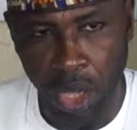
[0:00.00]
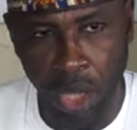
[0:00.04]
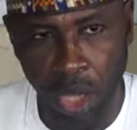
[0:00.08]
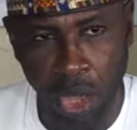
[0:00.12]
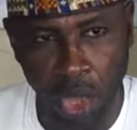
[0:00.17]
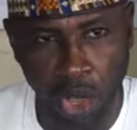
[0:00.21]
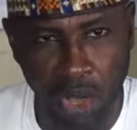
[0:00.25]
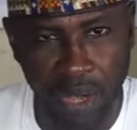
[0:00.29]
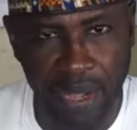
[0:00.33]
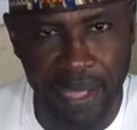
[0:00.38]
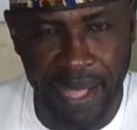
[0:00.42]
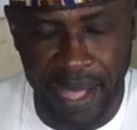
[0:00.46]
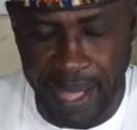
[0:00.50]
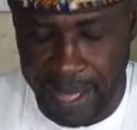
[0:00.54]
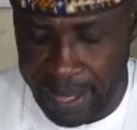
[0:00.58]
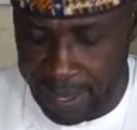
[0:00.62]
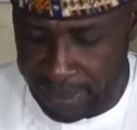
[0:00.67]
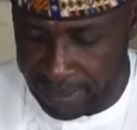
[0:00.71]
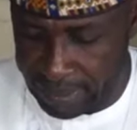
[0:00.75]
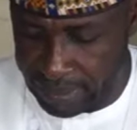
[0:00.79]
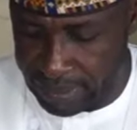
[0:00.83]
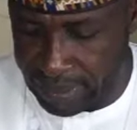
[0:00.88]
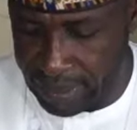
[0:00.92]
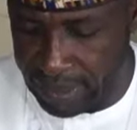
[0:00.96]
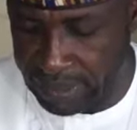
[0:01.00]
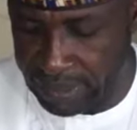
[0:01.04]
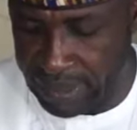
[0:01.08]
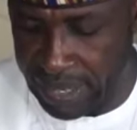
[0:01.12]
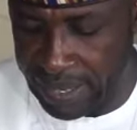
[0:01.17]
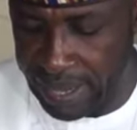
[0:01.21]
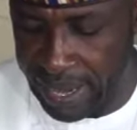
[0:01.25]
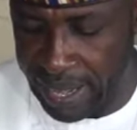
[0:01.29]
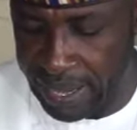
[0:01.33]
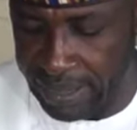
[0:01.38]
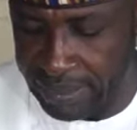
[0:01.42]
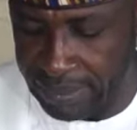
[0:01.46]
Hunger in
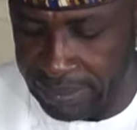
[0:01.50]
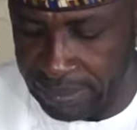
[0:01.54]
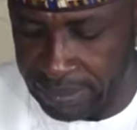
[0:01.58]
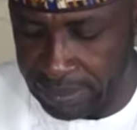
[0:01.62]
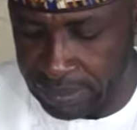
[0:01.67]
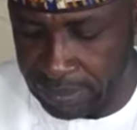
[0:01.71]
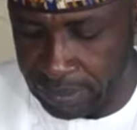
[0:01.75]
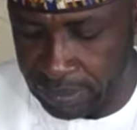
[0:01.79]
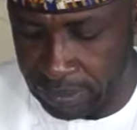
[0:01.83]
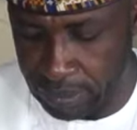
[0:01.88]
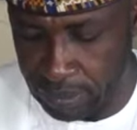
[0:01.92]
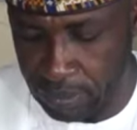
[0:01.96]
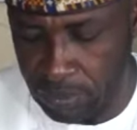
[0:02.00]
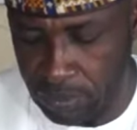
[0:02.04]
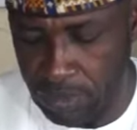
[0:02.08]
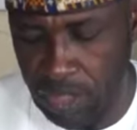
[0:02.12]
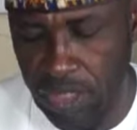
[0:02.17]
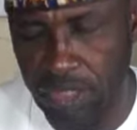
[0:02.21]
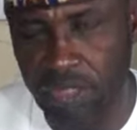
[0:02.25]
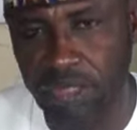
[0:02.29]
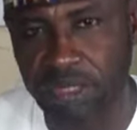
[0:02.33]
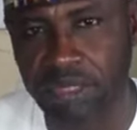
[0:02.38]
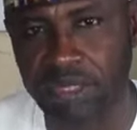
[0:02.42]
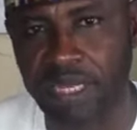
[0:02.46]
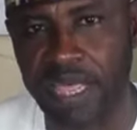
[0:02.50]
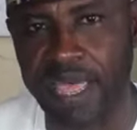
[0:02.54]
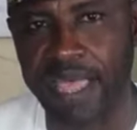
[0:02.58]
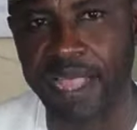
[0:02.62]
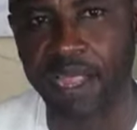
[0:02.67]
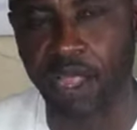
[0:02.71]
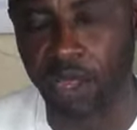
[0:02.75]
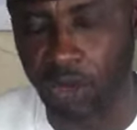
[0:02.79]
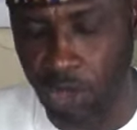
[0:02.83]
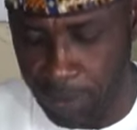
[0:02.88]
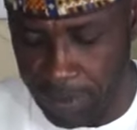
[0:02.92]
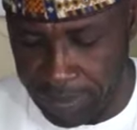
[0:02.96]
the land. the
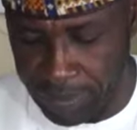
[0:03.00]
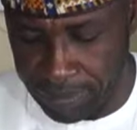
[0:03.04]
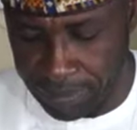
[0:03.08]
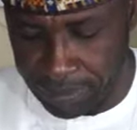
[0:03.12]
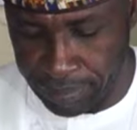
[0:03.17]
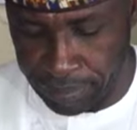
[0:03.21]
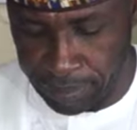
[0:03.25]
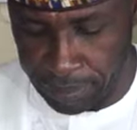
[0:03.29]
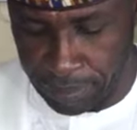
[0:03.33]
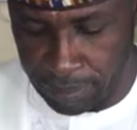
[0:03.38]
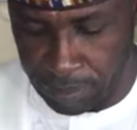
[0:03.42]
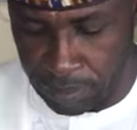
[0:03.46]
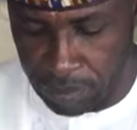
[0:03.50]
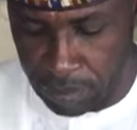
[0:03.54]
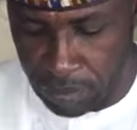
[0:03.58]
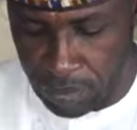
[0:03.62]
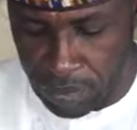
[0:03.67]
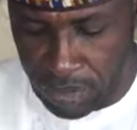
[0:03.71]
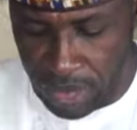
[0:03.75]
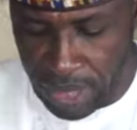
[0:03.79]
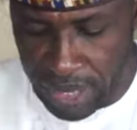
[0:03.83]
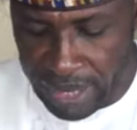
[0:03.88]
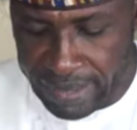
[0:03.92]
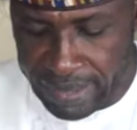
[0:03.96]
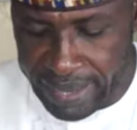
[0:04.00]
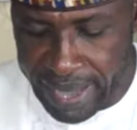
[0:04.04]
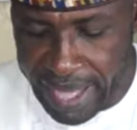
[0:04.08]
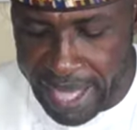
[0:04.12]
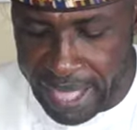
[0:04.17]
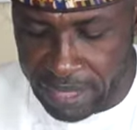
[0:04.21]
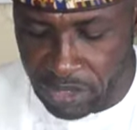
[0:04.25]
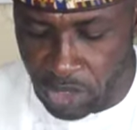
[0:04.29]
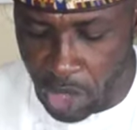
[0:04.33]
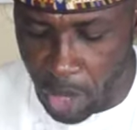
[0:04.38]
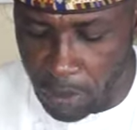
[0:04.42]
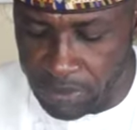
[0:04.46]
economy.
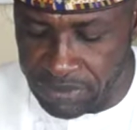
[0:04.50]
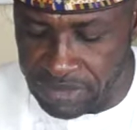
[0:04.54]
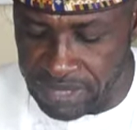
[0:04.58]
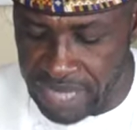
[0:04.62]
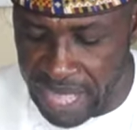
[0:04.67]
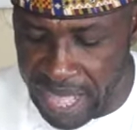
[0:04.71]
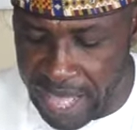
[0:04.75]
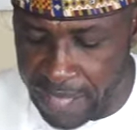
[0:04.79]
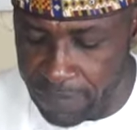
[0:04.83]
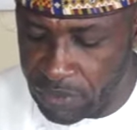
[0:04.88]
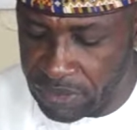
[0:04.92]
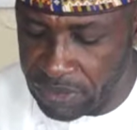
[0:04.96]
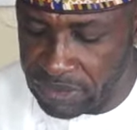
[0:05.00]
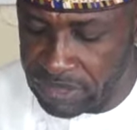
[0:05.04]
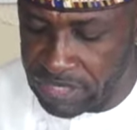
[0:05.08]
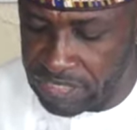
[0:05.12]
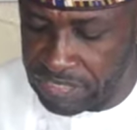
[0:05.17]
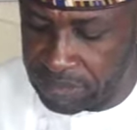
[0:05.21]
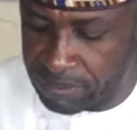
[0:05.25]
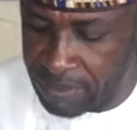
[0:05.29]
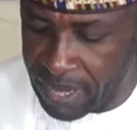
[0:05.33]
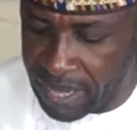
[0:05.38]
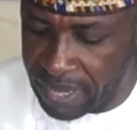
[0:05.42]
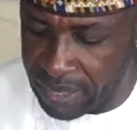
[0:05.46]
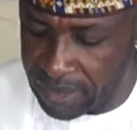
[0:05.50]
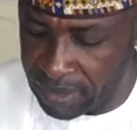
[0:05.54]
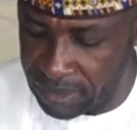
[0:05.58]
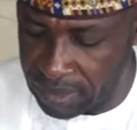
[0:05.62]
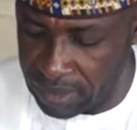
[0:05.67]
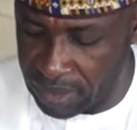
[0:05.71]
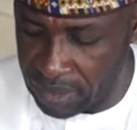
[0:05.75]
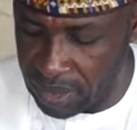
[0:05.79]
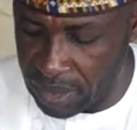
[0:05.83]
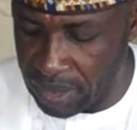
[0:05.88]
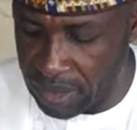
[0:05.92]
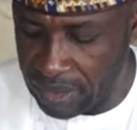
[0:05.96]
Next, observe with dismay
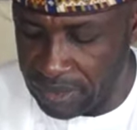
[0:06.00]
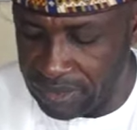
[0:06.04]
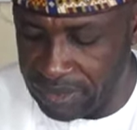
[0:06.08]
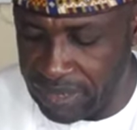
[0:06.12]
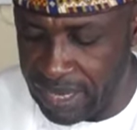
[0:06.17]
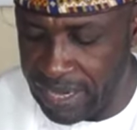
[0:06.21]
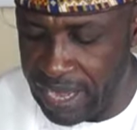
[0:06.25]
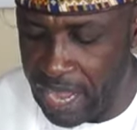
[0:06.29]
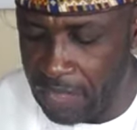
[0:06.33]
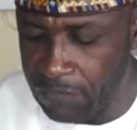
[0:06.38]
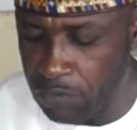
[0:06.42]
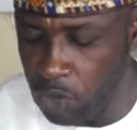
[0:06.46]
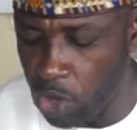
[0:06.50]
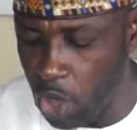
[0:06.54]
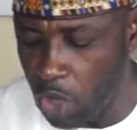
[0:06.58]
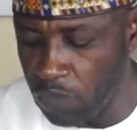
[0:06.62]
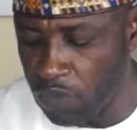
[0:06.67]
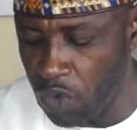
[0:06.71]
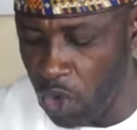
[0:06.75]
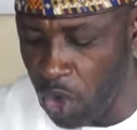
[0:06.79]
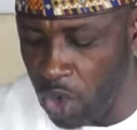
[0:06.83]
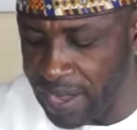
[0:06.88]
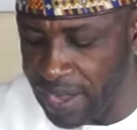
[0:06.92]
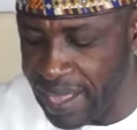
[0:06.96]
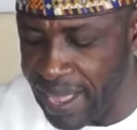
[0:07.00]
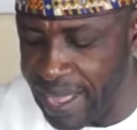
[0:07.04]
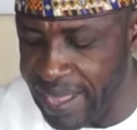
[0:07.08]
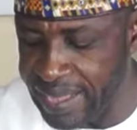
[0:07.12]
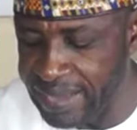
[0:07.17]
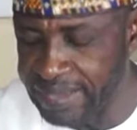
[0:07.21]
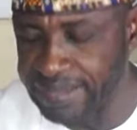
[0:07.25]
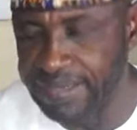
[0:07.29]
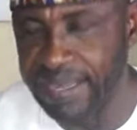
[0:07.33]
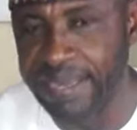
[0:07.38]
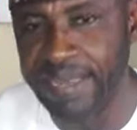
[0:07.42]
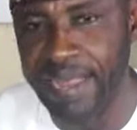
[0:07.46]
the level of hunger
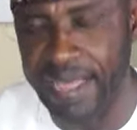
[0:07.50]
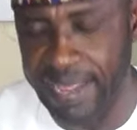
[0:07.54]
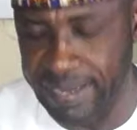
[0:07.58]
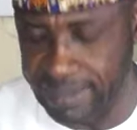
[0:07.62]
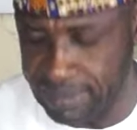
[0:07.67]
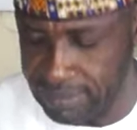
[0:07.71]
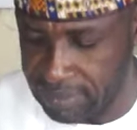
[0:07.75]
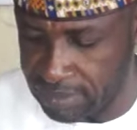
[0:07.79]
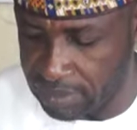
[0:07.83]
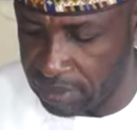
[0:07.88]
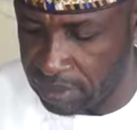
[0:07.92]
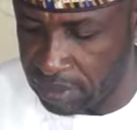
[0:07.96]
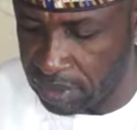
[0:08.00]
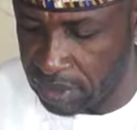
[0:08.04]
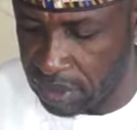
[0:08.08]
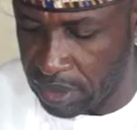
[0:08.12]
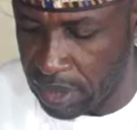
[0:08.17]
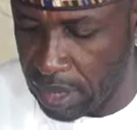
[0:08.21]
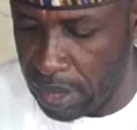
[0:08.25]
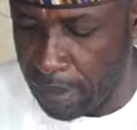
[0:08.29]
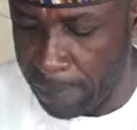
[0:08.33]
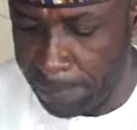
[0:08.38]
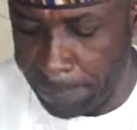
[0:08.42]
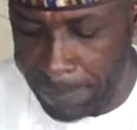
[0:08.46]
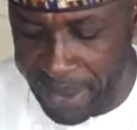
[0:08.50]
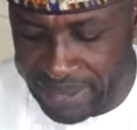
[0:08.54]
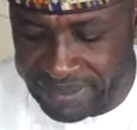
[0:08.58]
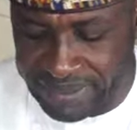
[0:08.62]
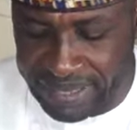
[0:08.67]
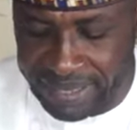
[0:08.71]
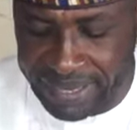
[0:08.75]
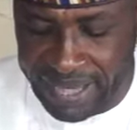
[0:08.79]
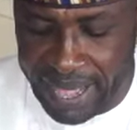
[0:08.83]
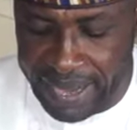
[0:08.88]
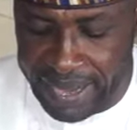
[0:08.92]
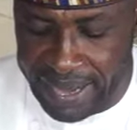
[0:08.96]
in the land.
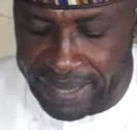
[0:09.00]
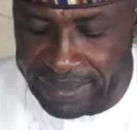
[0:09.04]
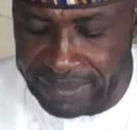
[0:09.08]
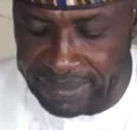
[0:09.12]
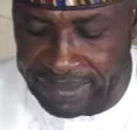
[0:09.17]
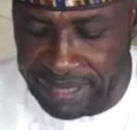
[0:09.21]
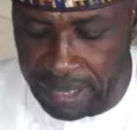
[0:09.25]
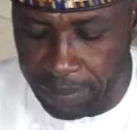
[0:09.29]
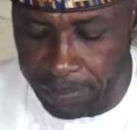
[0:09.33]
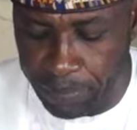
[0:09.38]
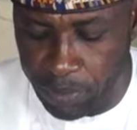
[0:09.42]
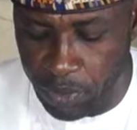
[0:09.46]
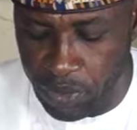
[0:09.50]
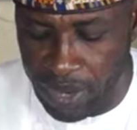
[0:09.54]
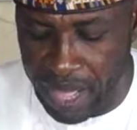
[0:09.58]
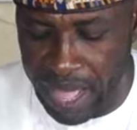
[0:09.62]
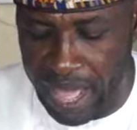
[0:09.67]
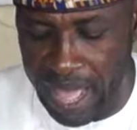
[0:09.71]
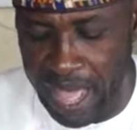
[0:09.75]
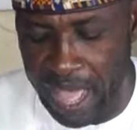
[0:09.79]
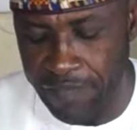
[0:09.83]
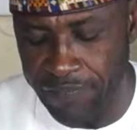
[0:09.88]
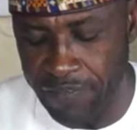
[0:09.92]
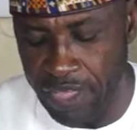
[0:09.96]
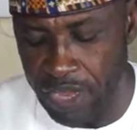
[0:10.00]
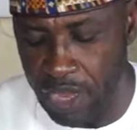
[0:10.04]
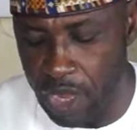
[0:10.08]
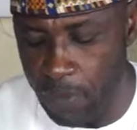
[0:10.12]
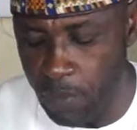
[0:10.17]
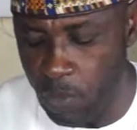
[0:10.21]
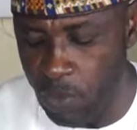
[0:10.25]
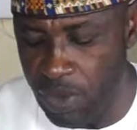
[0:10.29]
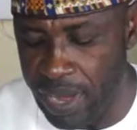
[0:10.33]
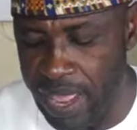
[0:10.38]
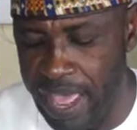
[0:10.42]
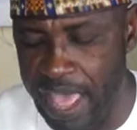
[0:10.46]
Practical examples are
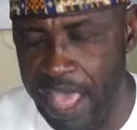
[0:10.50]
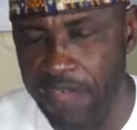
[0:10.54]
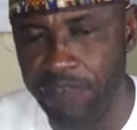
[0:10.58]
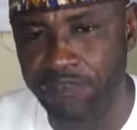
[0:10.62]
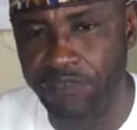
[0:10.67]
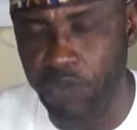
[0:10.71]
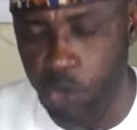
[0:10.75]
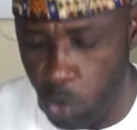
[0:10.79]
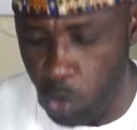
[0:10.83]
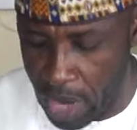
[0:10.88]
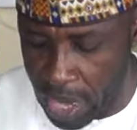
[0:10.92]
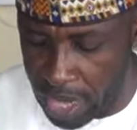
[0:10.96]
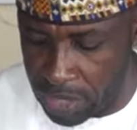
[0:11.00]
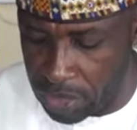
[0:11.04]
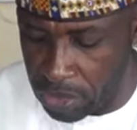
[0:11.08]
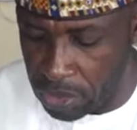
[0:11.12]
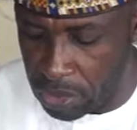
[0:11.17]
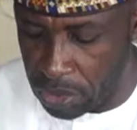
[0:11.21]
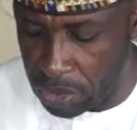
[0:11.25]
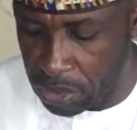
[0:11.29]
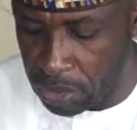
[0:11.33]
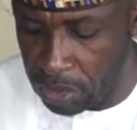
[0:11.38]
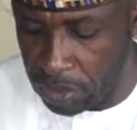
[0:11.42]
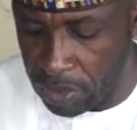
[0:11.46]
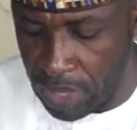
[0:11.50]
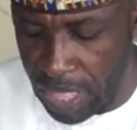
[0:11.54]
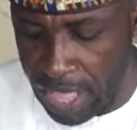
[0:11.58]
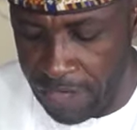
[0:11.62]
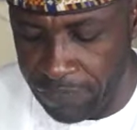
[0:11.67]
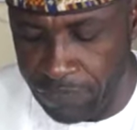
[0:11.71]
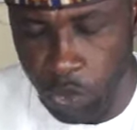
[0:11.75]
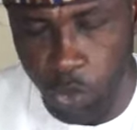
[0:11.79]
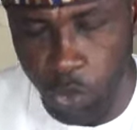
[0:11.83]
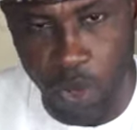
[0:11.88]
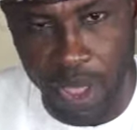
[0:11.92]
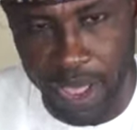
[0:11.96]
available everywhere,
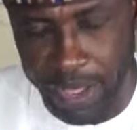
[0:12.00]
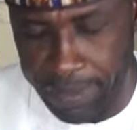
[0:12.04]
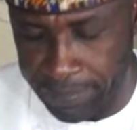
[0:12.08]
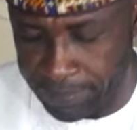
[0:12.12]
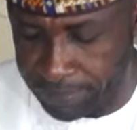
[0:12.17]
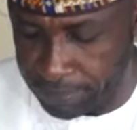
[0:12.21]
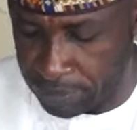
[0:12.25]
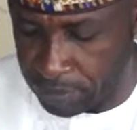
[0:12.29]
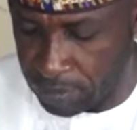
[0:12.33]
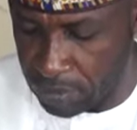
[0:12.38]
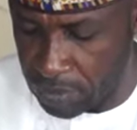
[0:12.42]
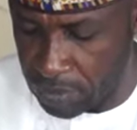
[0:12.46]
everywhere.